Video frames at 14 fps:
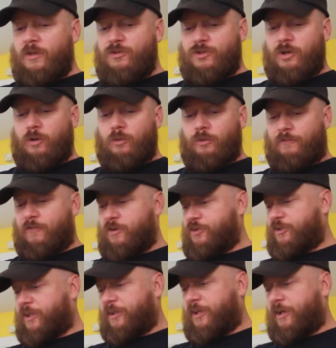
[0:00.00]
So the
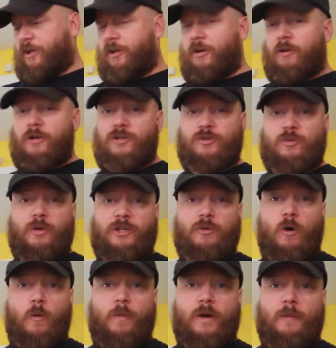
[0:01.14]
first thing that you're going to notice when
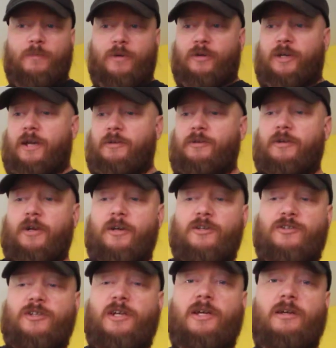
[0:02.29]
you open up your kit, you're going to
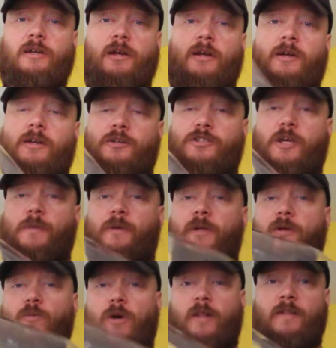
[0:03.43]
see
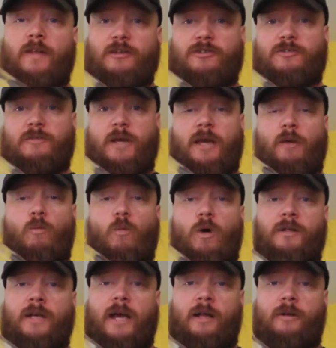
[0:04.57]
typically one of these, a
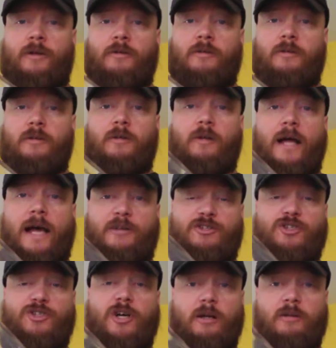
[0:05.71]
1-gallon glass
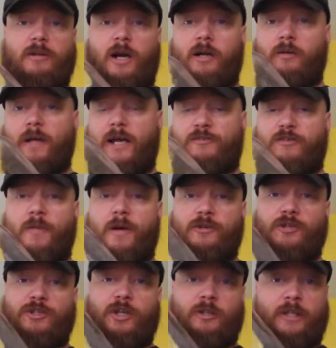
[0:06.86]
jug, glass
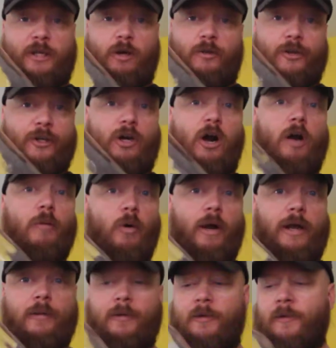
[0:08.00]
fermenter jug. They call it a carboy.
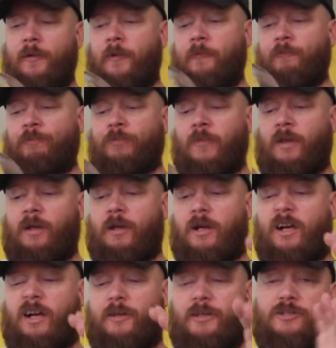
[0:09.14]

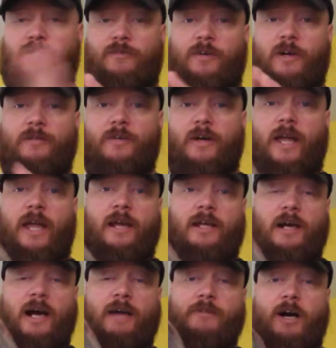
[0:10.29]
These are very, very
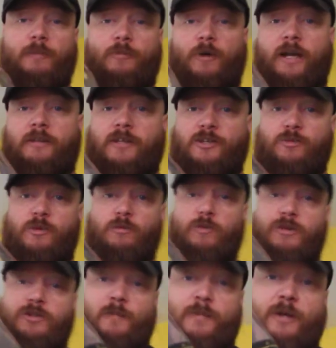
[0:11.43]
handy. I've upgraded this one
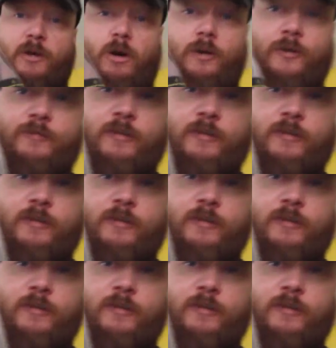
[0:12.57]
with something called a